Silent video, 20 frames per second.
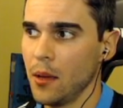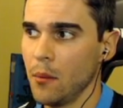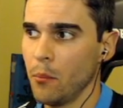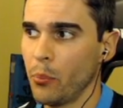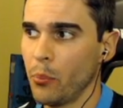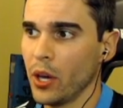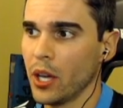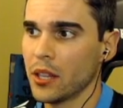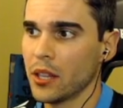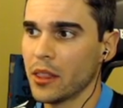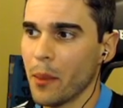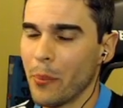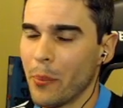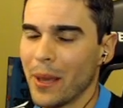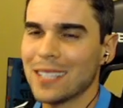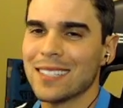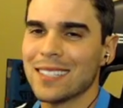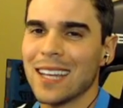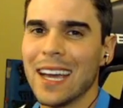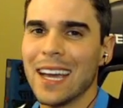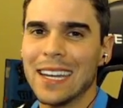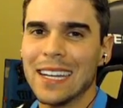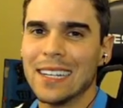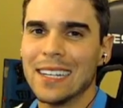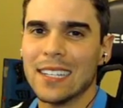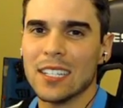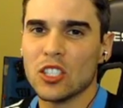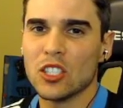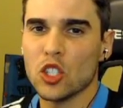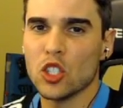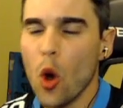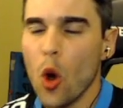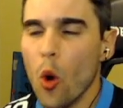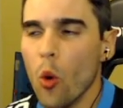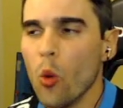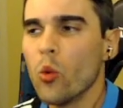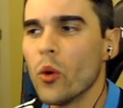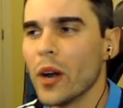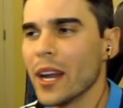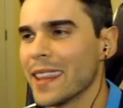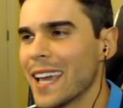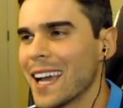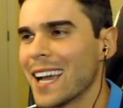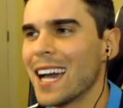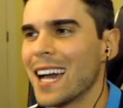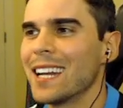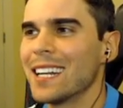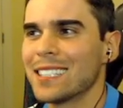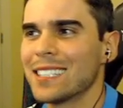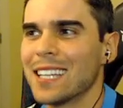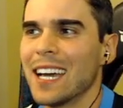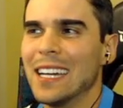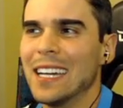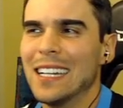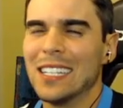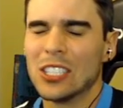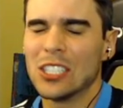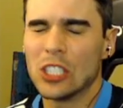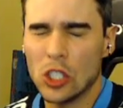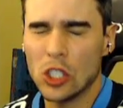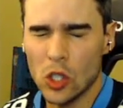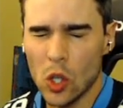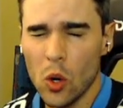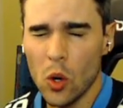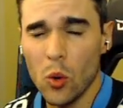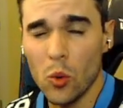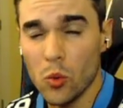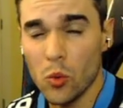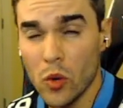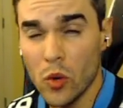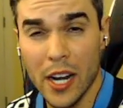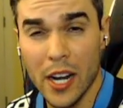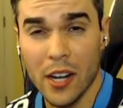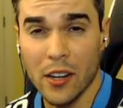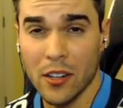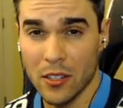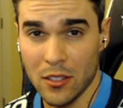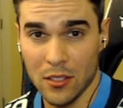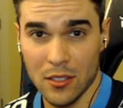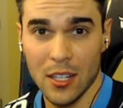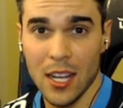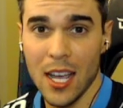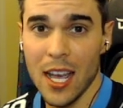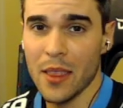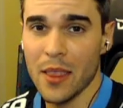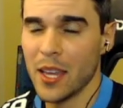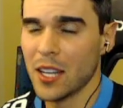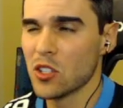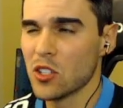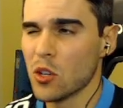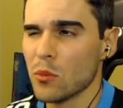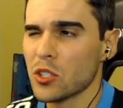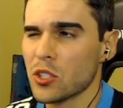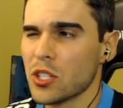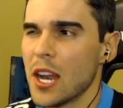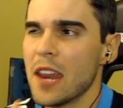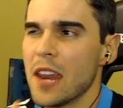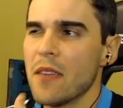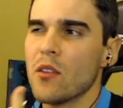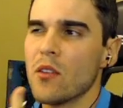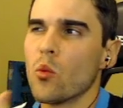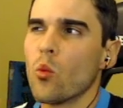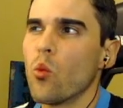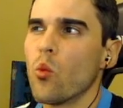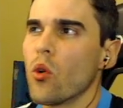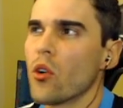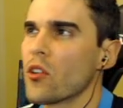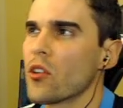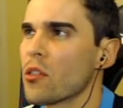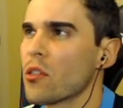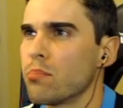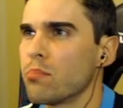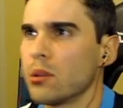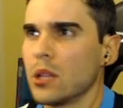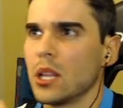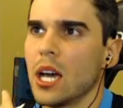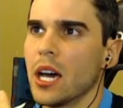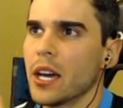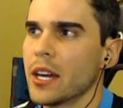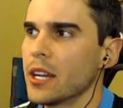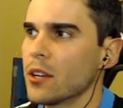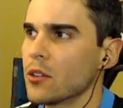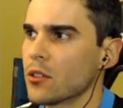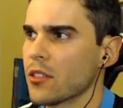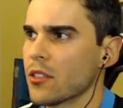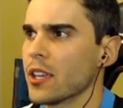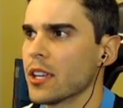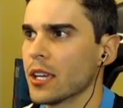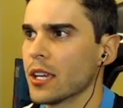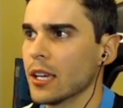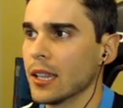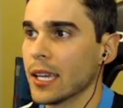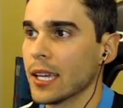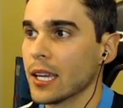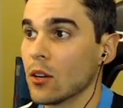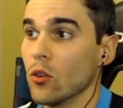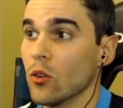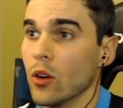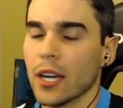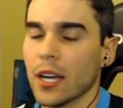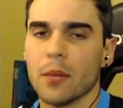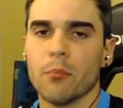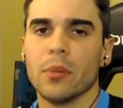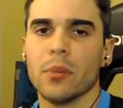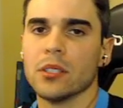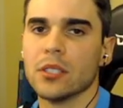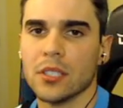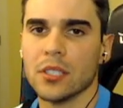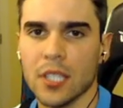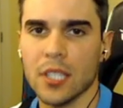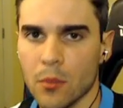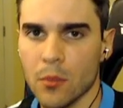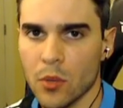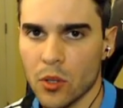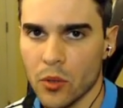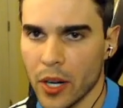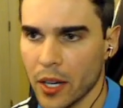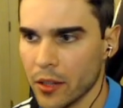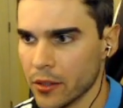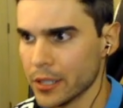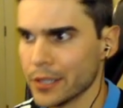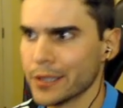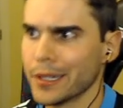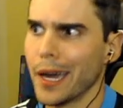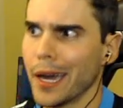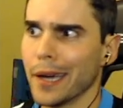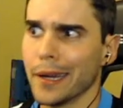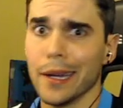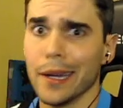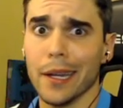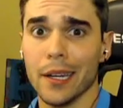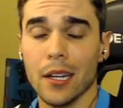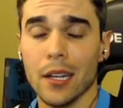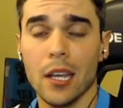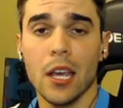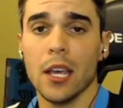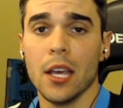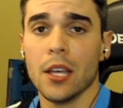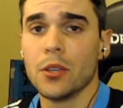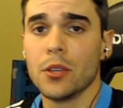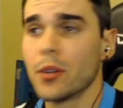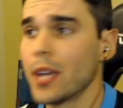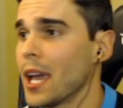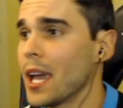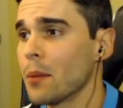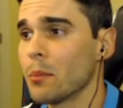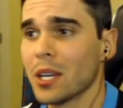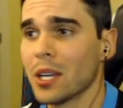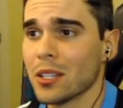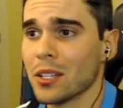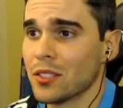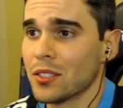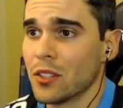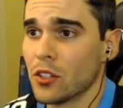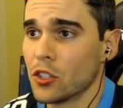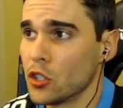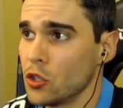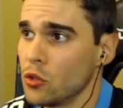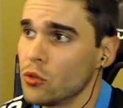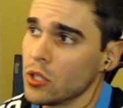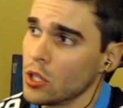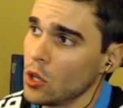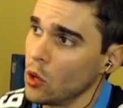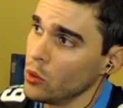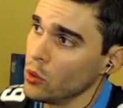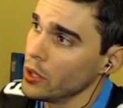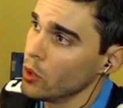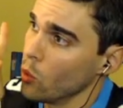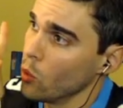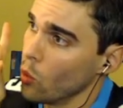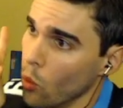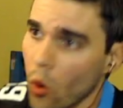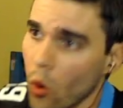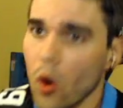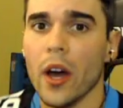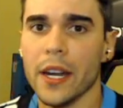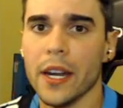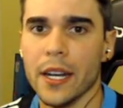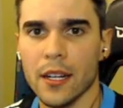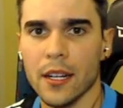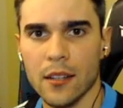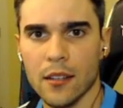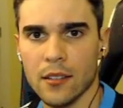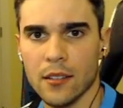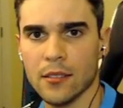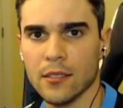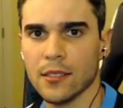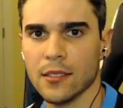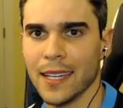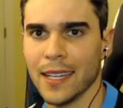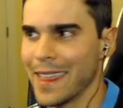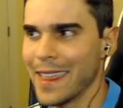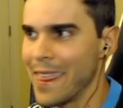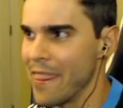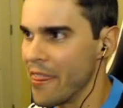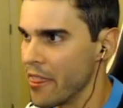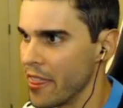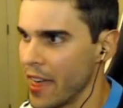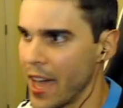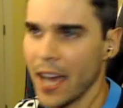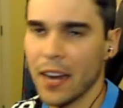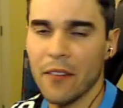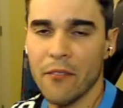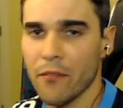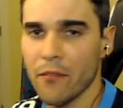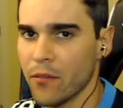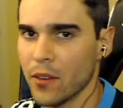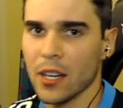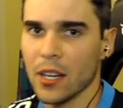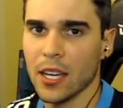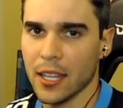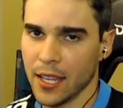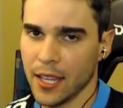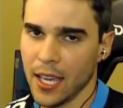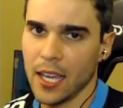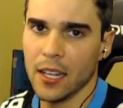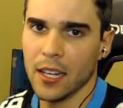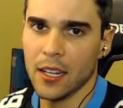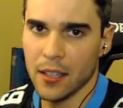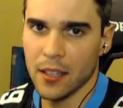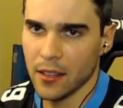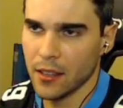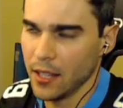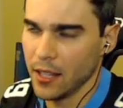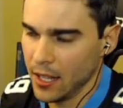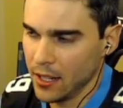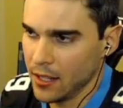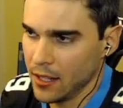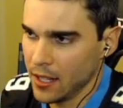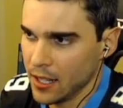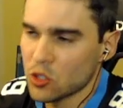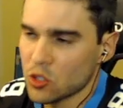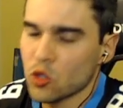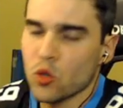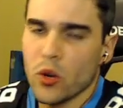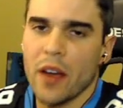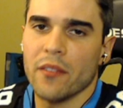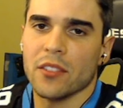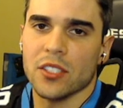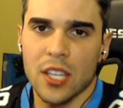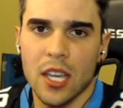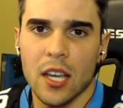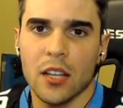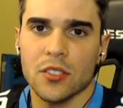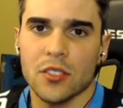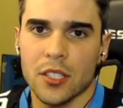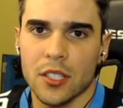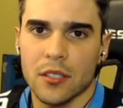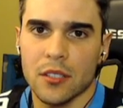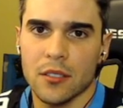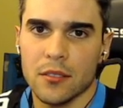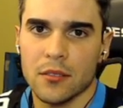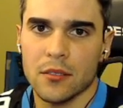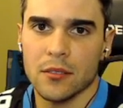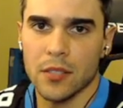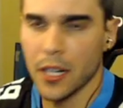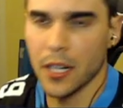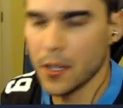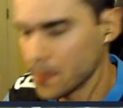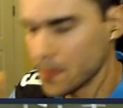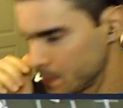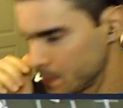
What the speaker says: But the best tight end is that kind of tight end is so rare that it's almost not even worth plotting or thinking like, oh, I can build a team around a tight end. You can't because there's usually only one like that. And it's Travis Kelce, right?